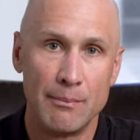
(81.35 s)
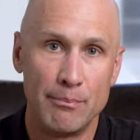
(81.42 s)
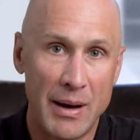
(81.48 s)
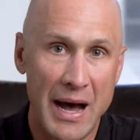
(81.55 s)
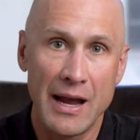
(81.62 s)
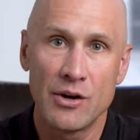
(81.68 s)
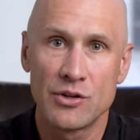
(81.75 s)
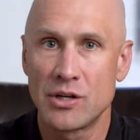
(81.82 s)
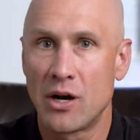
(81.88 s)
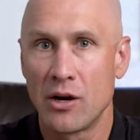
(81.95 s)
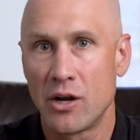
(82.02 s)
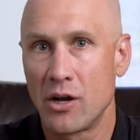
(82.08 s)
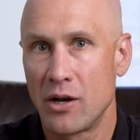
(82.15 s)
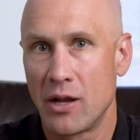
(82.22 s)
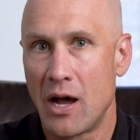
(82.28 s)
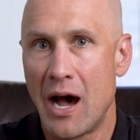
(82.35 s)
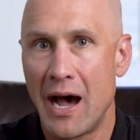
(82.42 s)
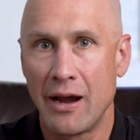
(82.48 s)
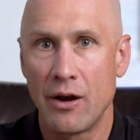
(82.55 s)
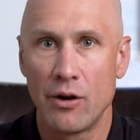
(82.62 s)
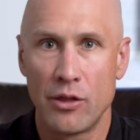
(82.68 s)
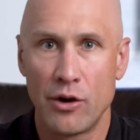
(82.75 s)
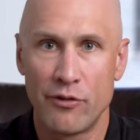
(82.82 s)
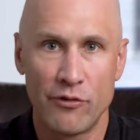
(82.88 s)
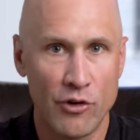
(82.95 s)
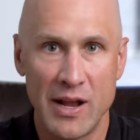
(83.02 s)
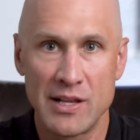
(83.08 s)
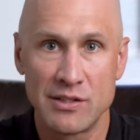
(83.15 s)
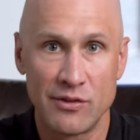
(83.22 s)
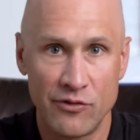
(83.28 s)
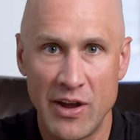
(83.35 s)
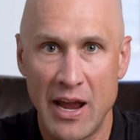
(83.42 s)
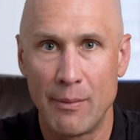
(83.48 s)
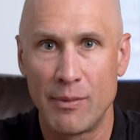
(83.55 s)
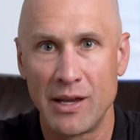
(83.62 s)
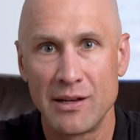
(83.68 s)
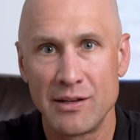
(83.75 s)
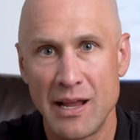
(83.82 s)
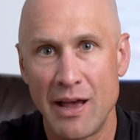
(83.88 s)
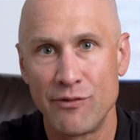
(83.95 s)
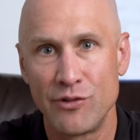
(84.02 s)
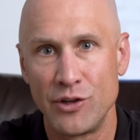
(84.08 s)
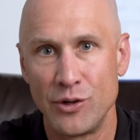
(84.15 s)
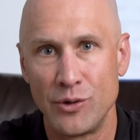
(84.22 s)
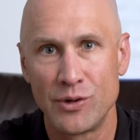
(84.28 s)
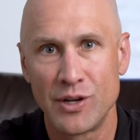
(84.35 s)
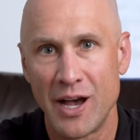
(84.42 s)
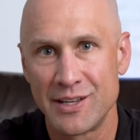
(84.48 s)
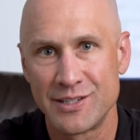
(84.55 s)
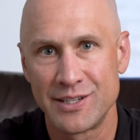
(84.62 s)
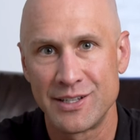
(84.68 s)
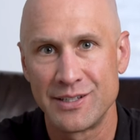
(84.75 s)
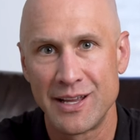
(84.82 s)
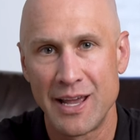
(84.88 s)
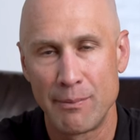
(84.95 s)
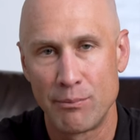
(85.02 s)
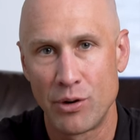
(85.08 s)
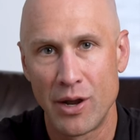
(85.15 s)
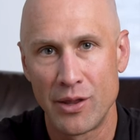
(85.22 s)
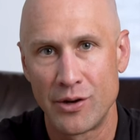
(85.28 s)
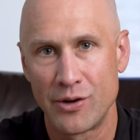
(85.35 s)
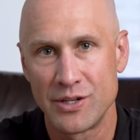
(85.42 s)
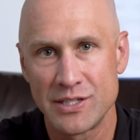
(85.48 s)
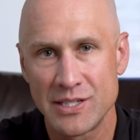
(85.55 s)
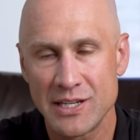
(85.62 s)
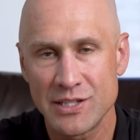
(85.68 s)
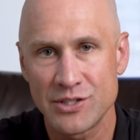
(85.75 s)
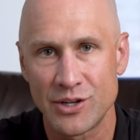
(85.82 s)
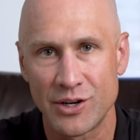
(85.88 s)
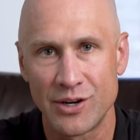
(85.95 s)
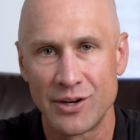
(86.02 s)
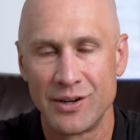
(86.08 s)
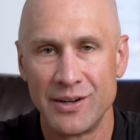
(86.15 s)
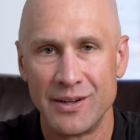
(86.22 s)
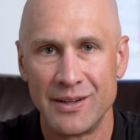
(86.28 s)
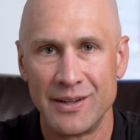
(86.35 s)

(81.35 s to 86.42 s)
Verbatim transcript: buyers aren't going to hire their friends and family, nephew, cousin, and brother and sister